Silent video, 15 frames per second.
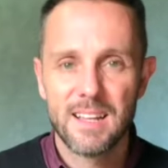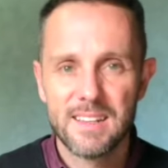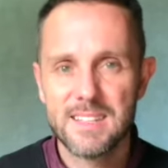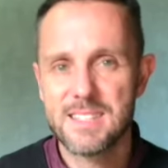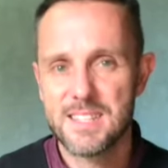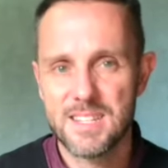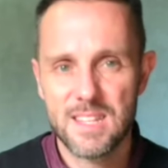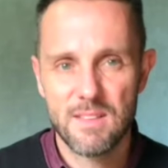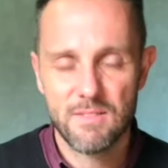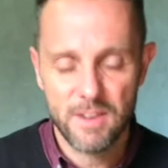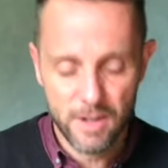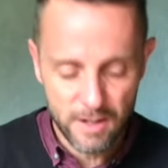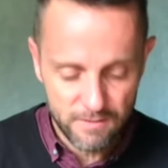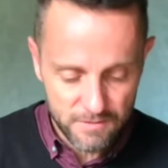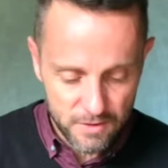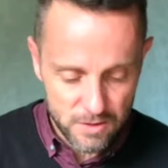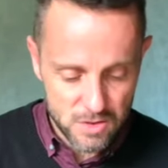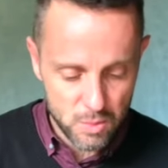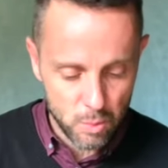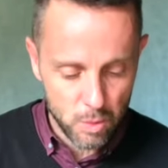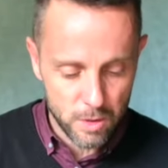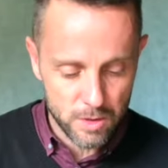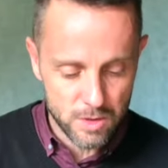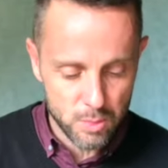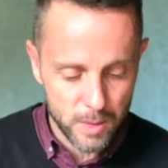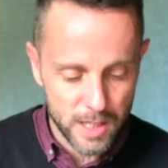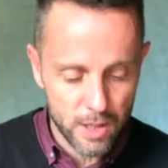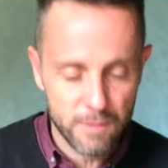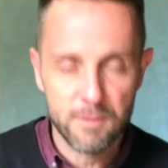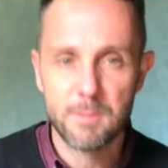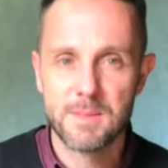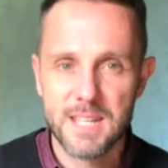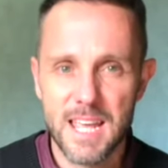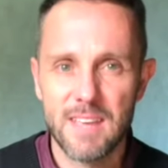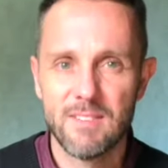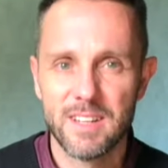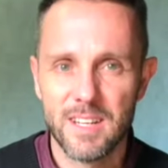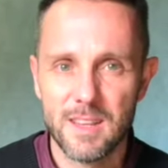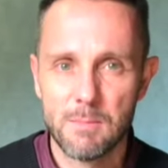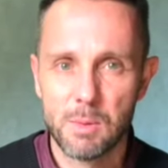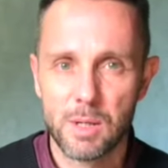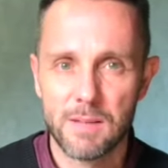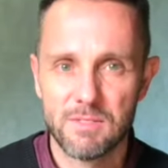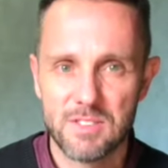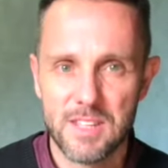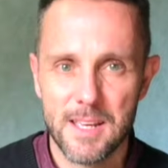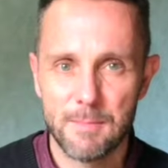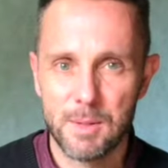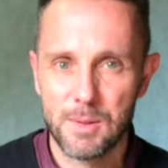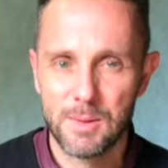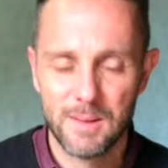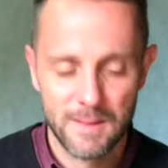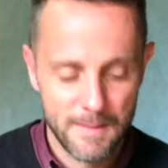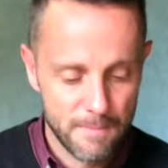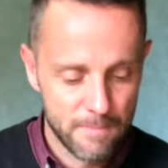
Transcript: Listen to the very first words we hear from David in the book of Samuel.